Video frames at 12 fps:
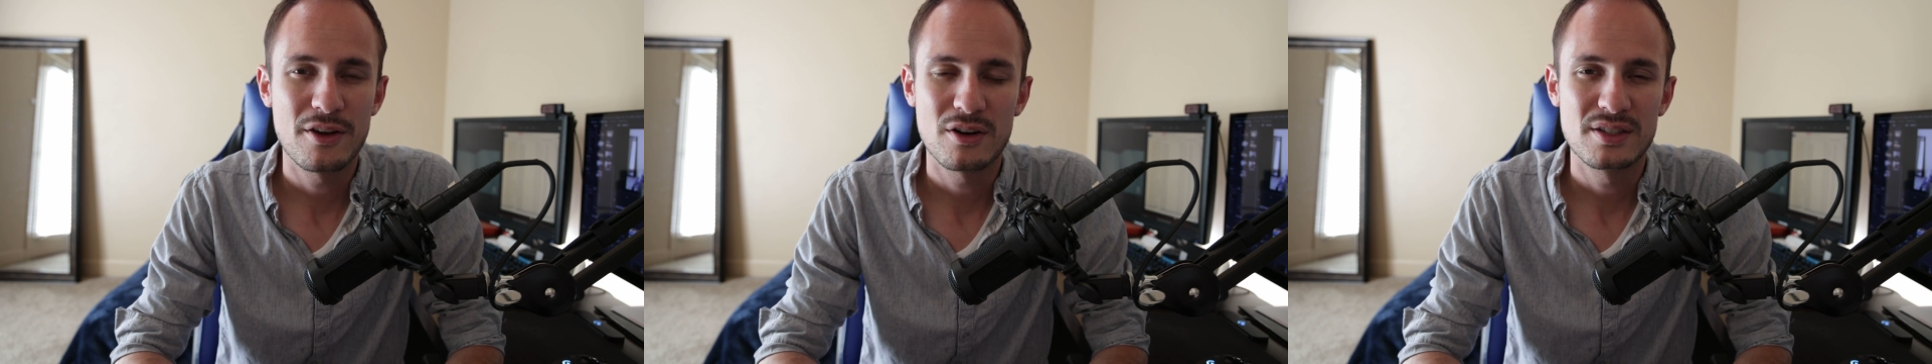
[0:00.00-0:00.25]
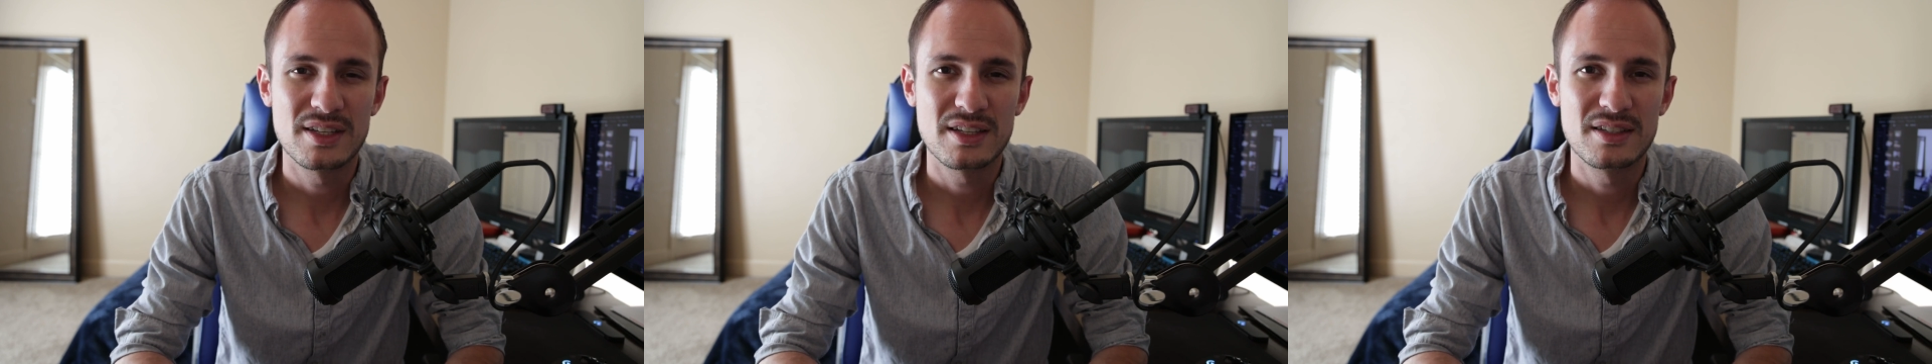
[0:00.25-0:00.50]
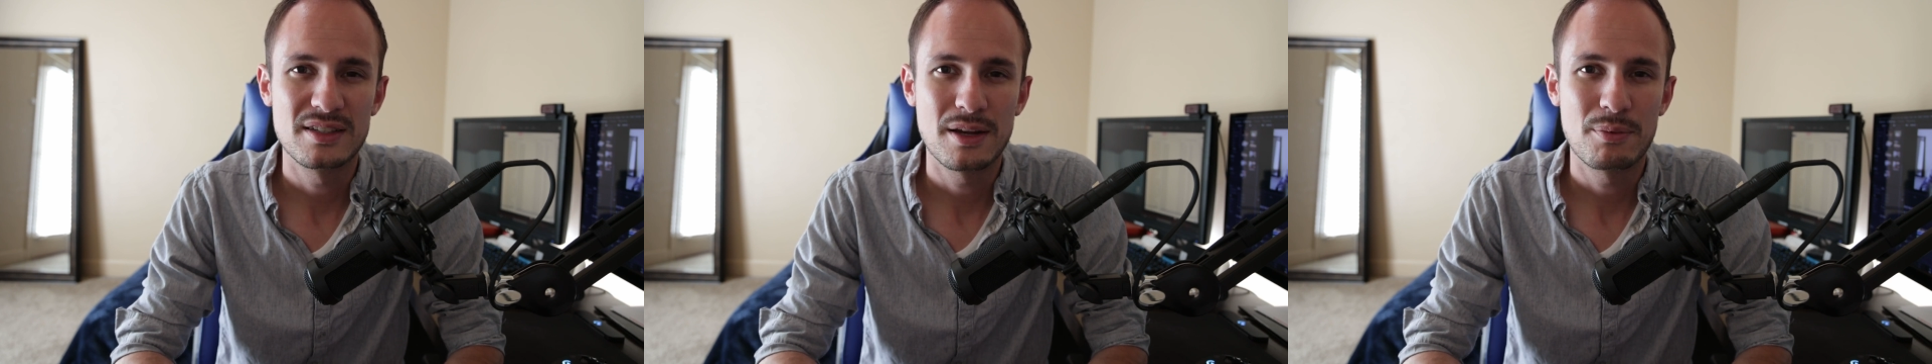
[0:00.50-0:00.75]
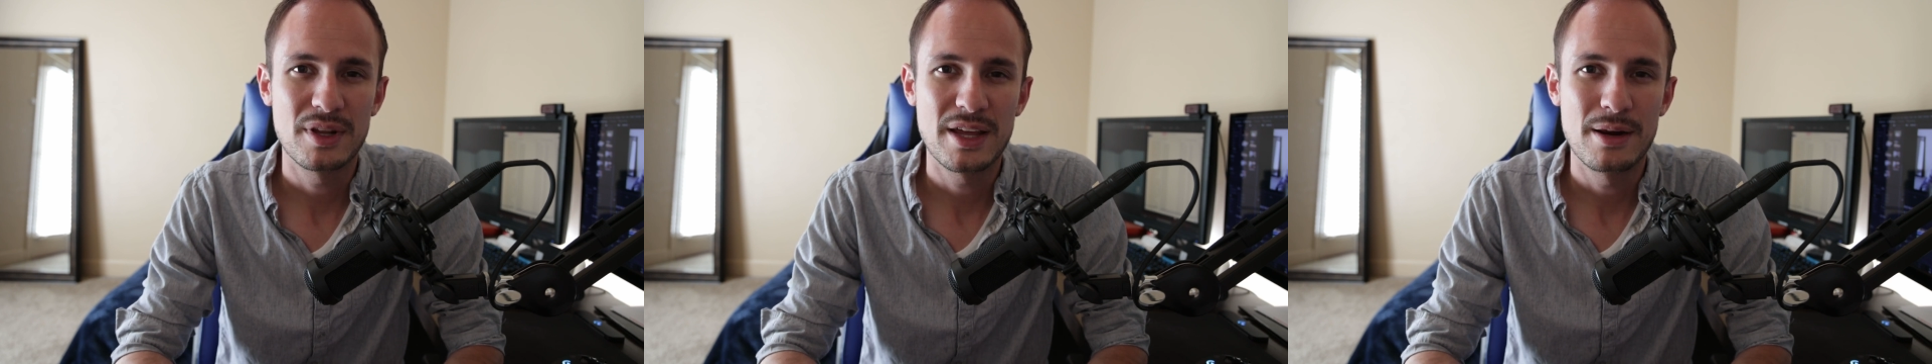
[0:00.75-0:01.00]
R6 is
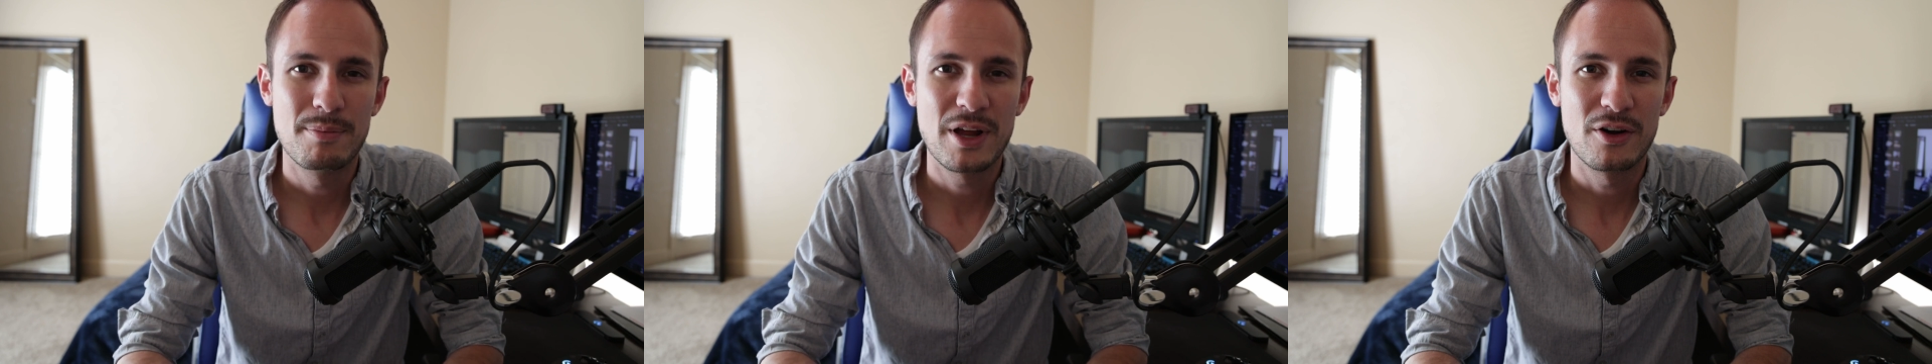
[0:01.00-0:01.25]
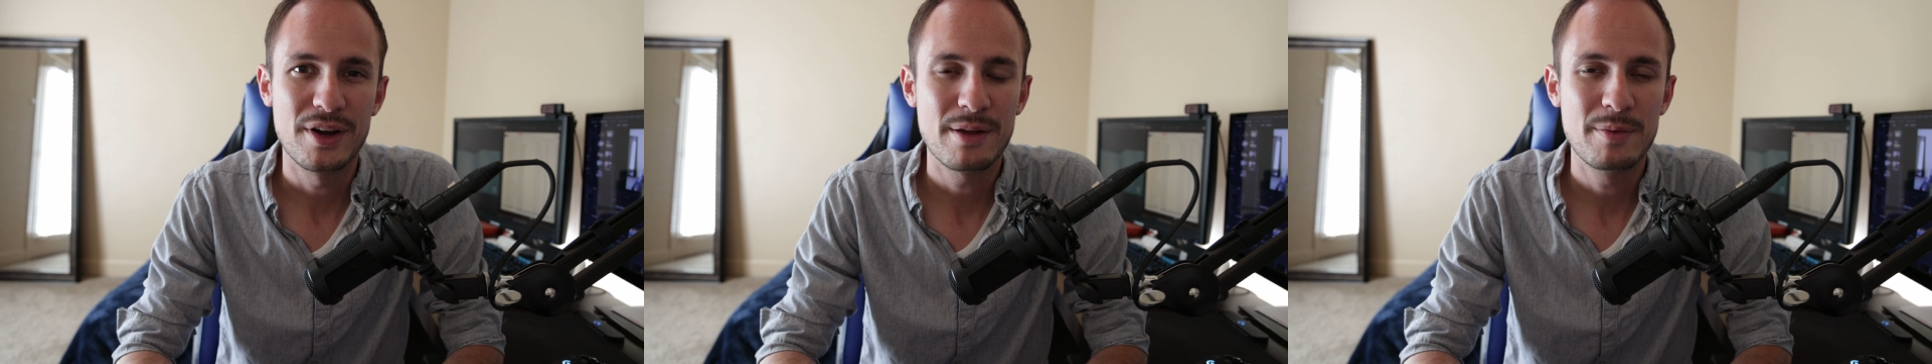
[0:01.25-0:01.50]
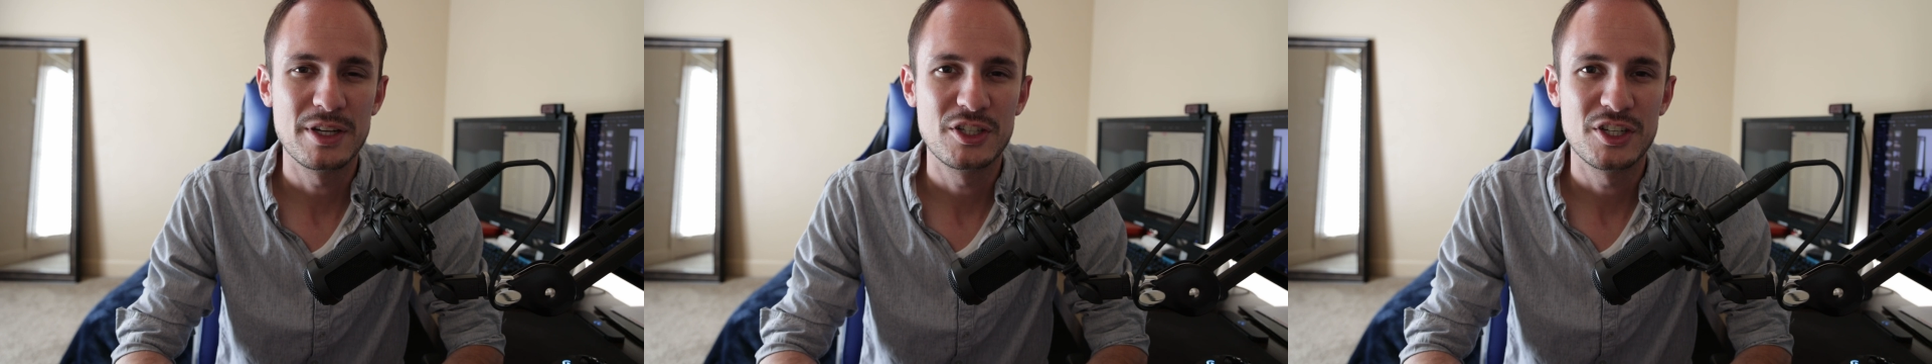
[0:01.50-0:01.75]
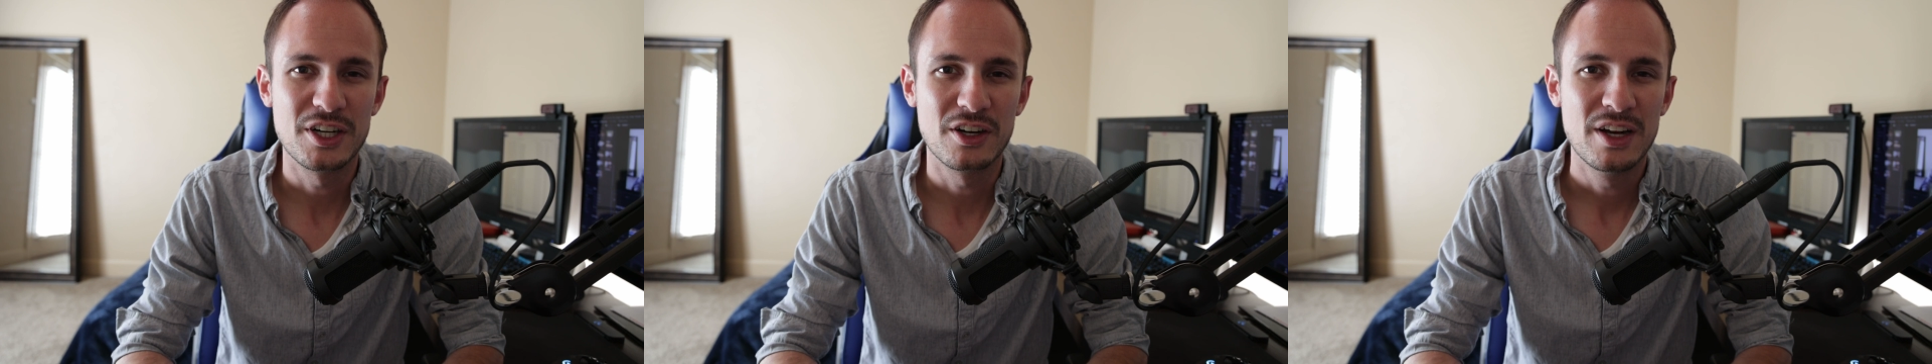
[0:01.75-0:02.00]
able to get a better image
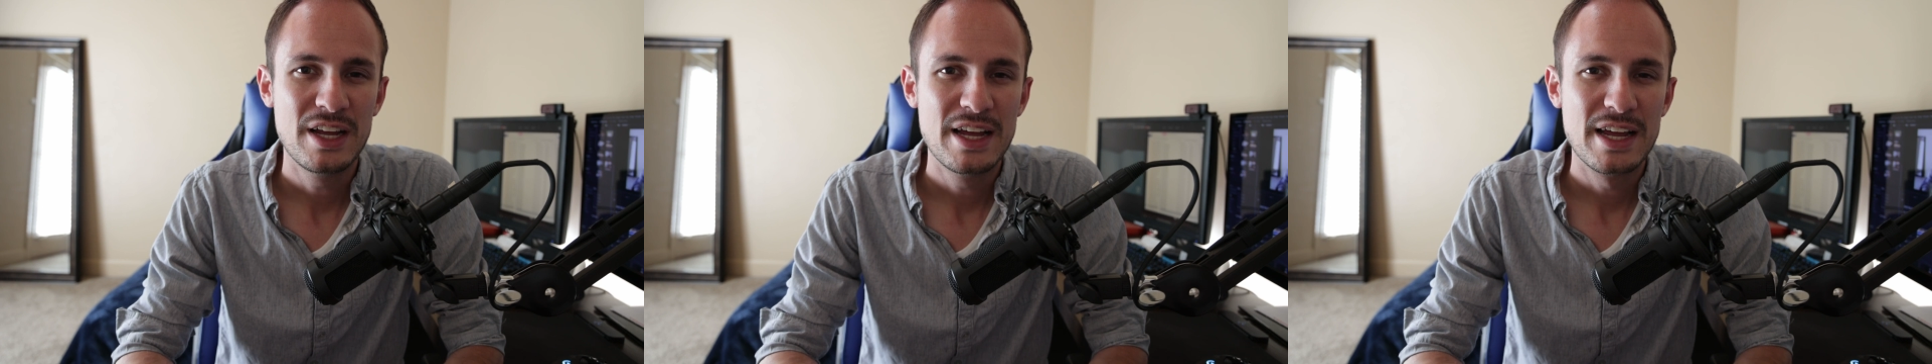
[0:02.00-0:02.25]
here